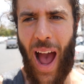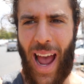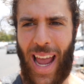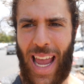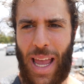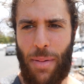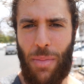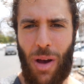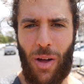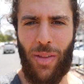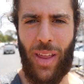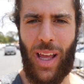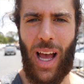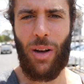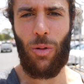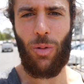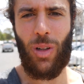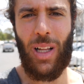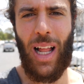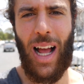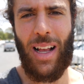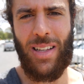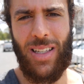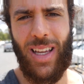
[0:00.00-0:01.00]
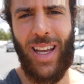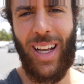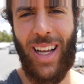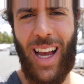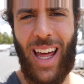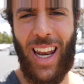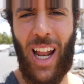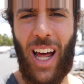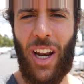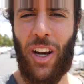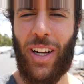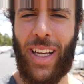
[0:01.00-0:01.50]
I email the Arnold Classic
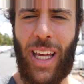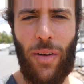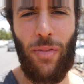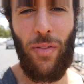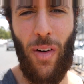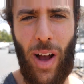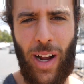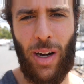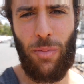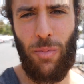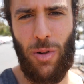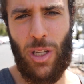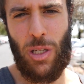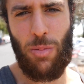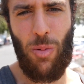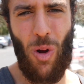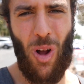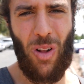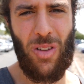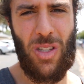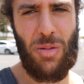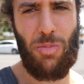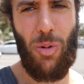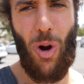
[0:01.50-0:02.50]
and I don't get a fucking response,